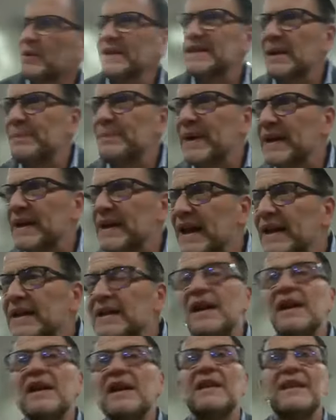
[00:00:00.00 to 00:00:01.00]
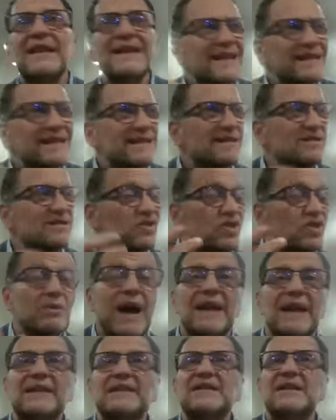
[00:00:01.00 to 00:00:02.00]
are we dipping in? This is this
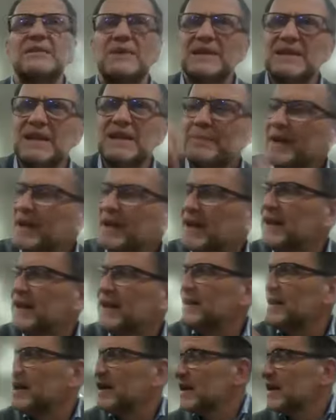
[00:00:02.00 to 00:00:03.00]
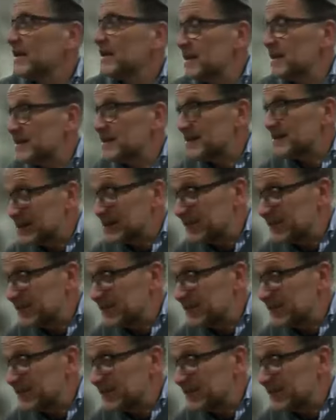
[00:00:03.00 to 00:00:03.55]
duality. We're dipping in this